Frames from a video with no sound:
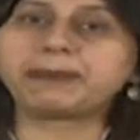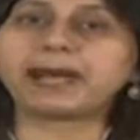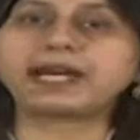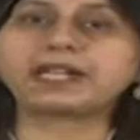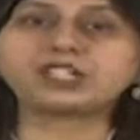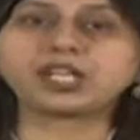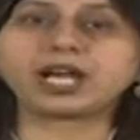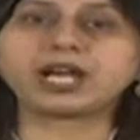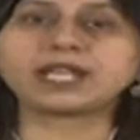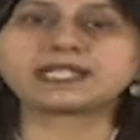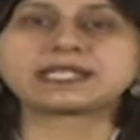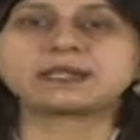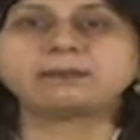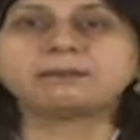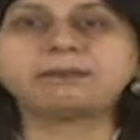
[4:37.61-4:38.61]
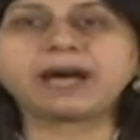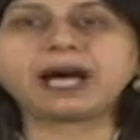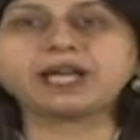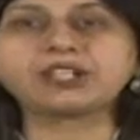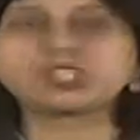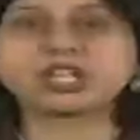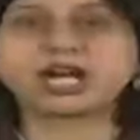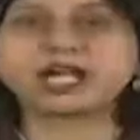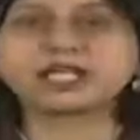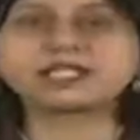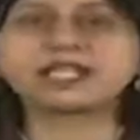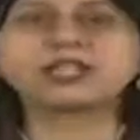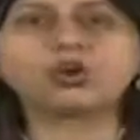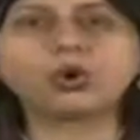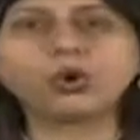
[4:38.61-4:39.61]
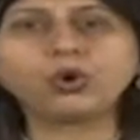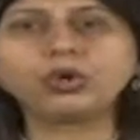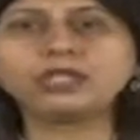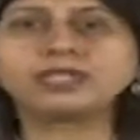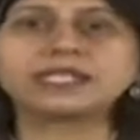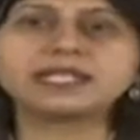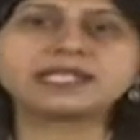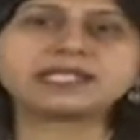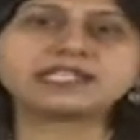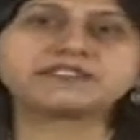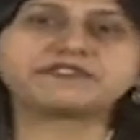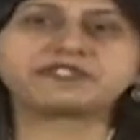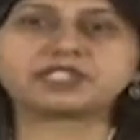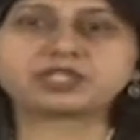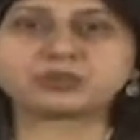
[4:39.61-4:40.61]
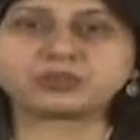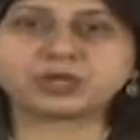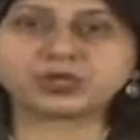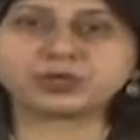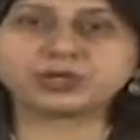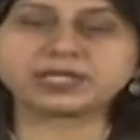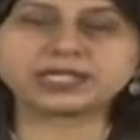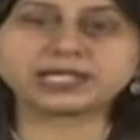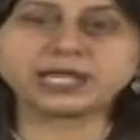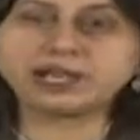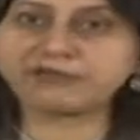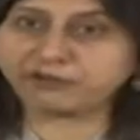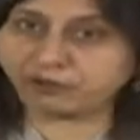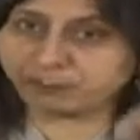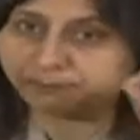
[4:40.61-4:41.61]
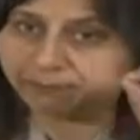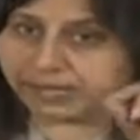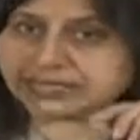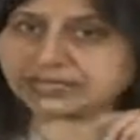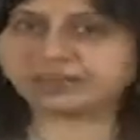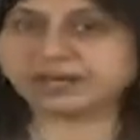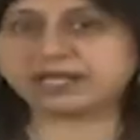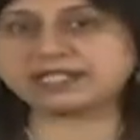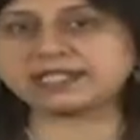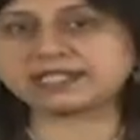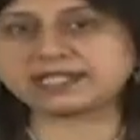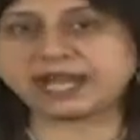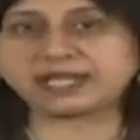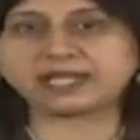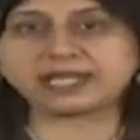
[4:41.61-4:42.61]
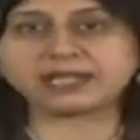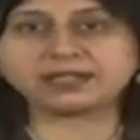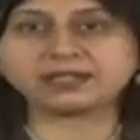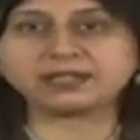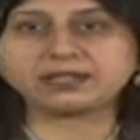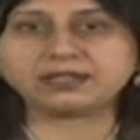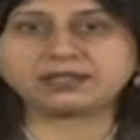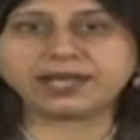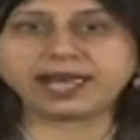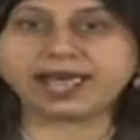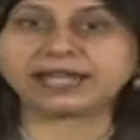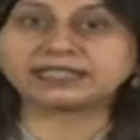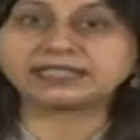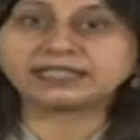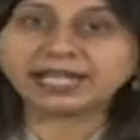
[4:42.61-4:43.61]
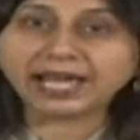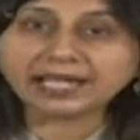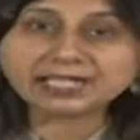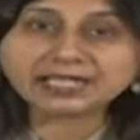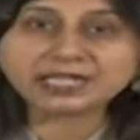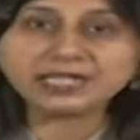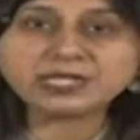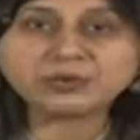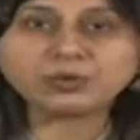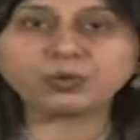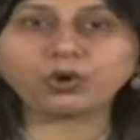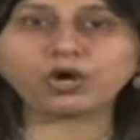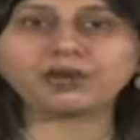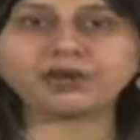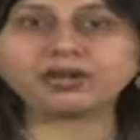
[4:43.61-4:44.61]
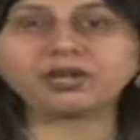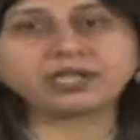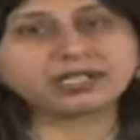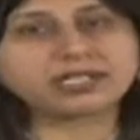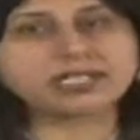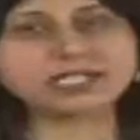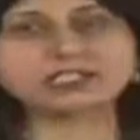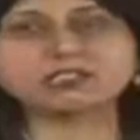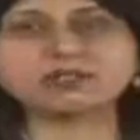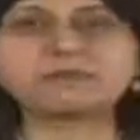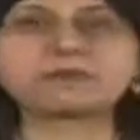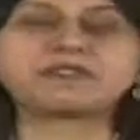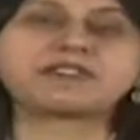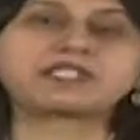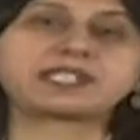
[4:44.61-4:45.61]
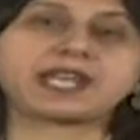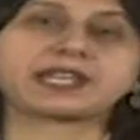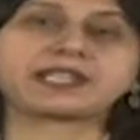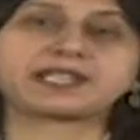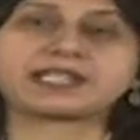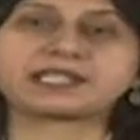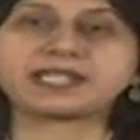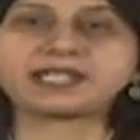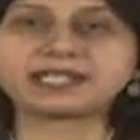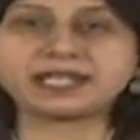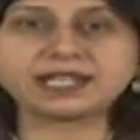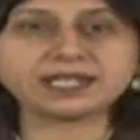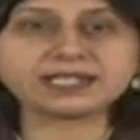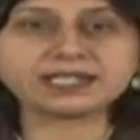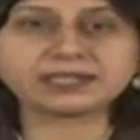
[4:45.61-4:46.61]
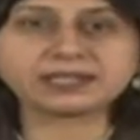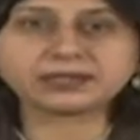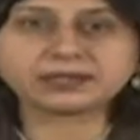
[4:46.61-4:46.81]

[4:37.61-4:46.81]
pie charts, bar charts, and all these different visuals for better understanding. And that is what descriptive statistics is.